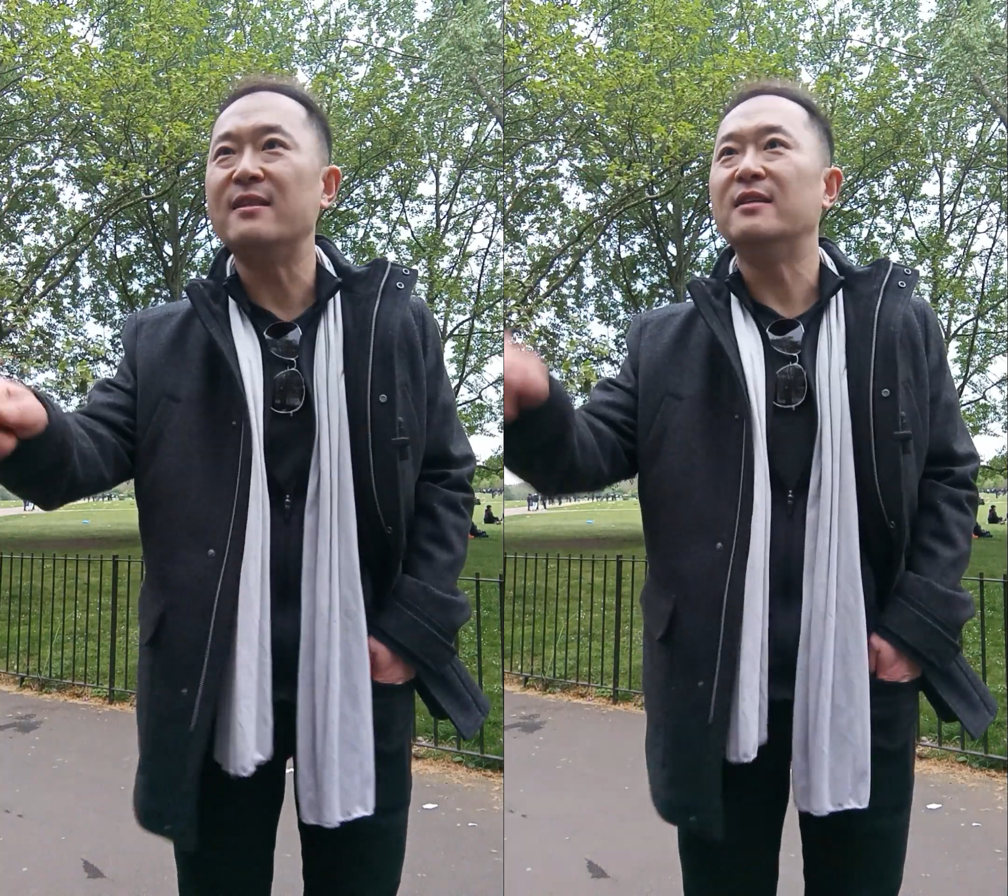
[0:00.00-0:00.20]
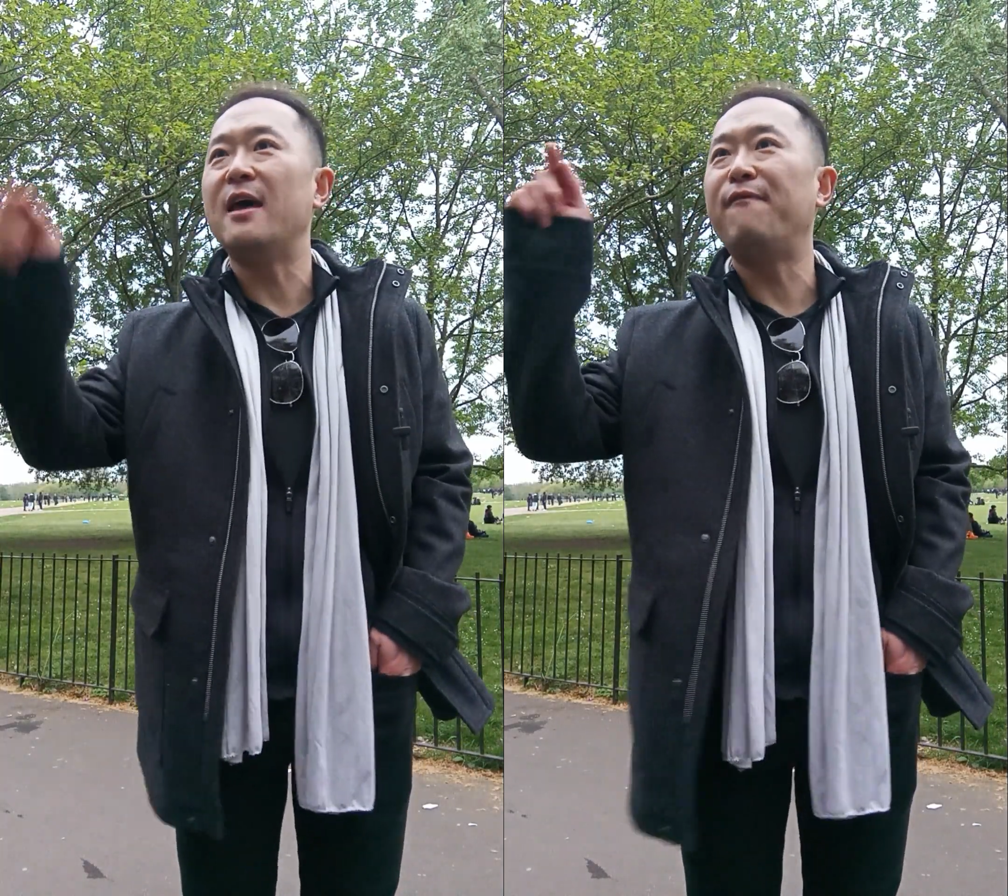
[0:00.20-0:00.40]

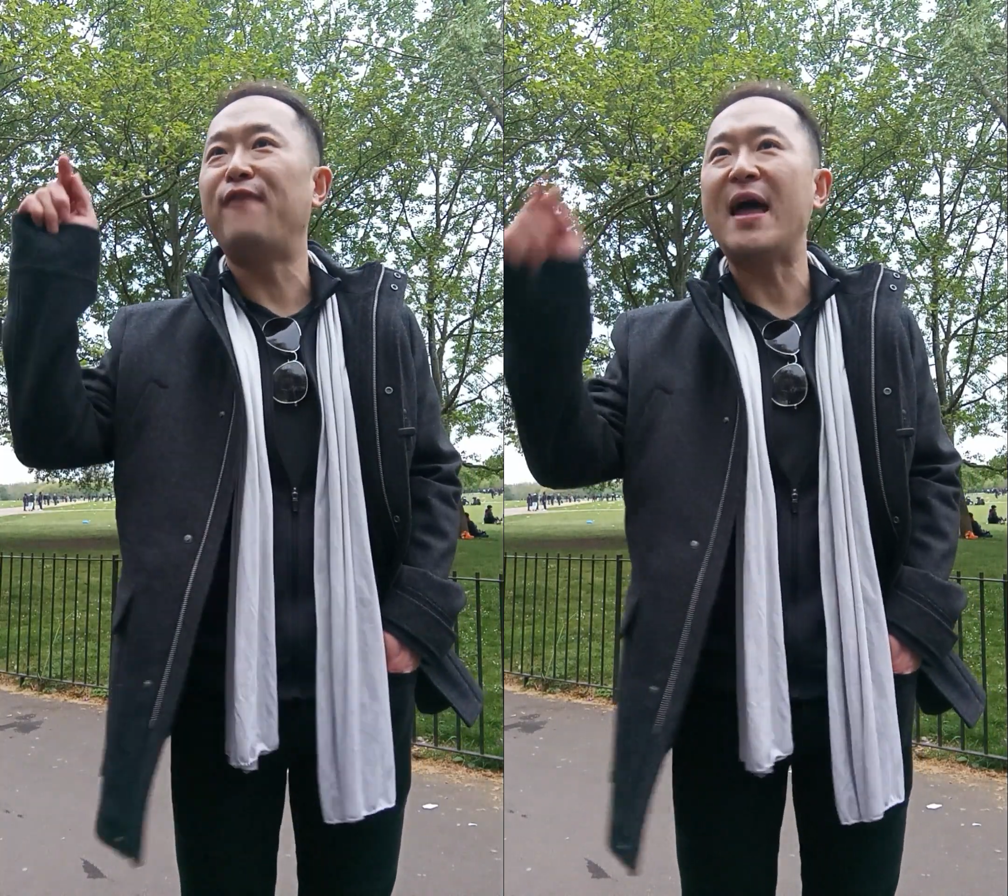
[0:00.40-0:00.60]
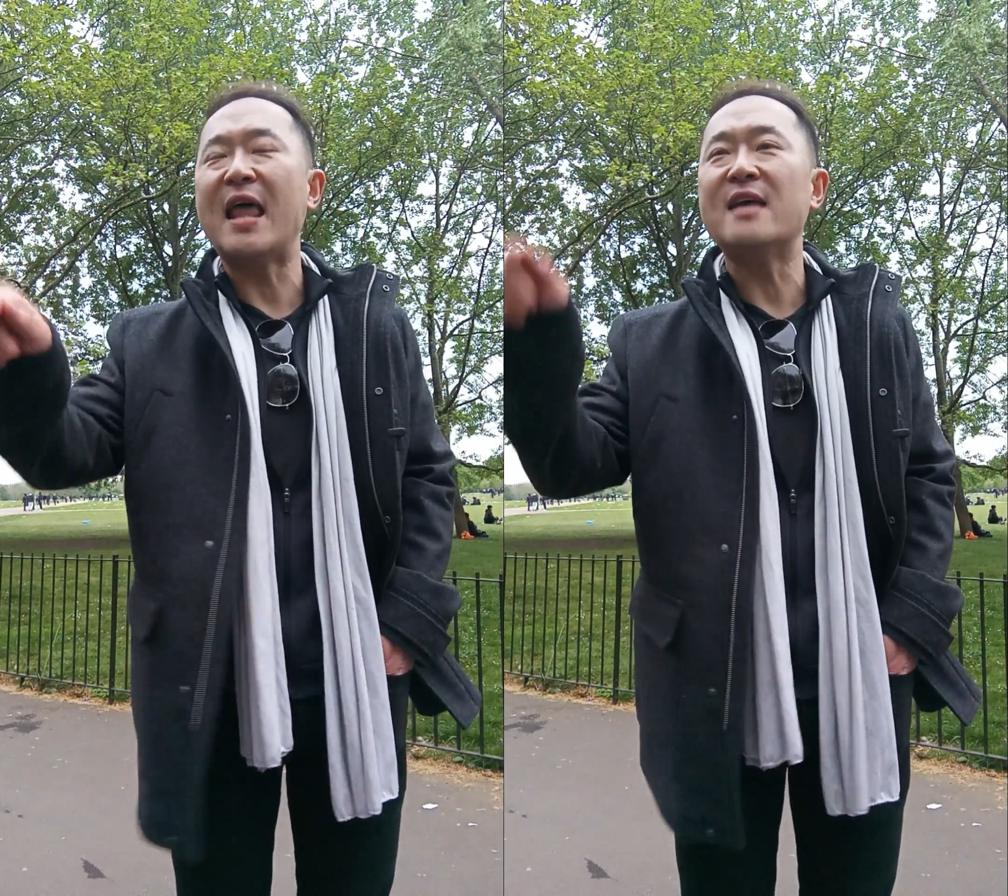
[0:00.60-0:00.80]

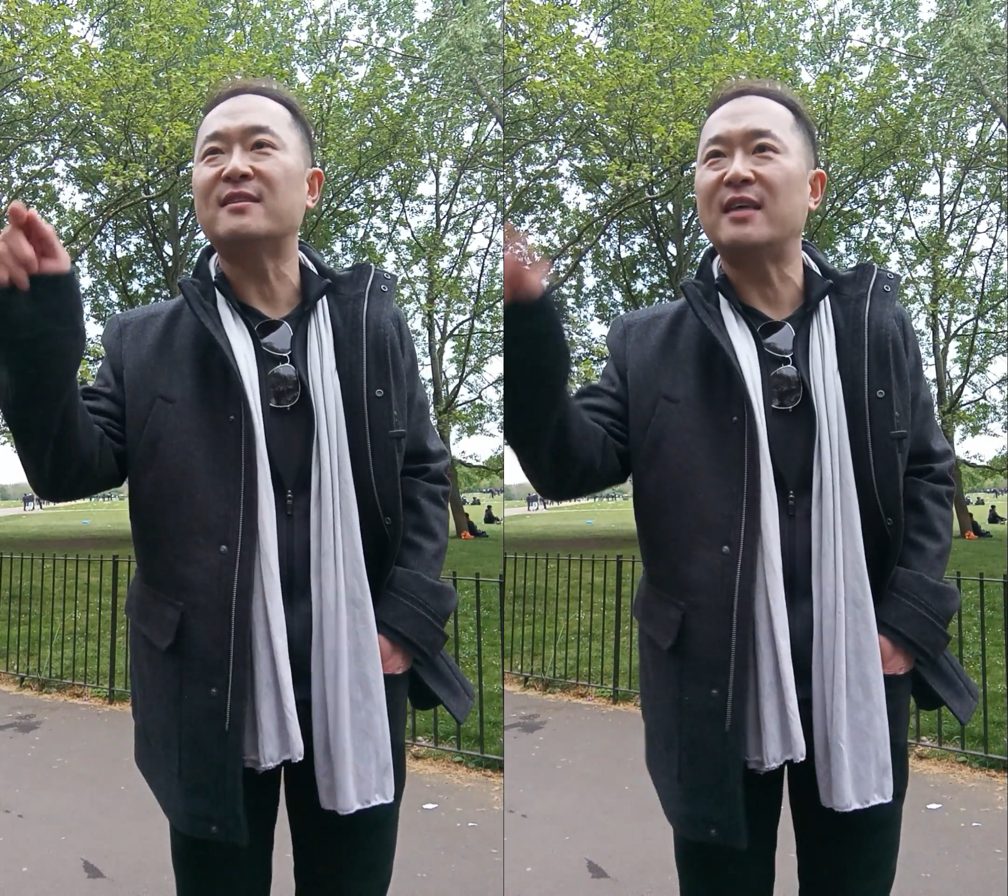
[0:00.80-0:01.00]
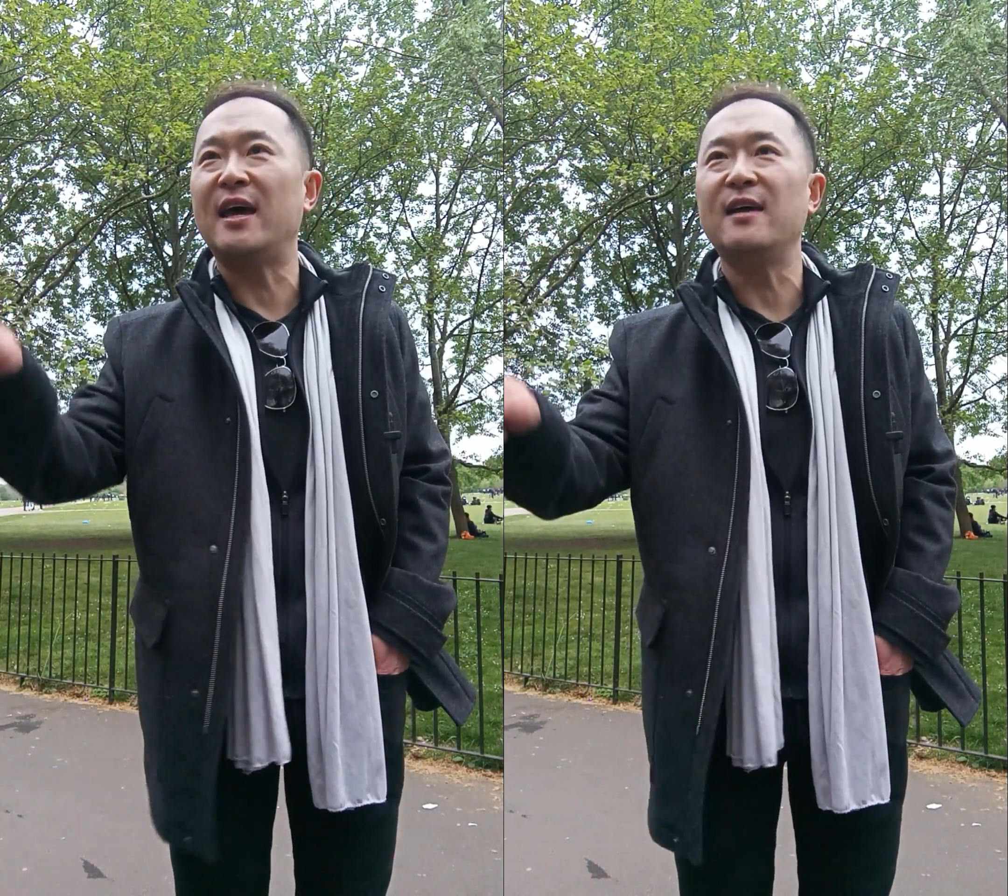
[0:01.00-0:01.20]
financing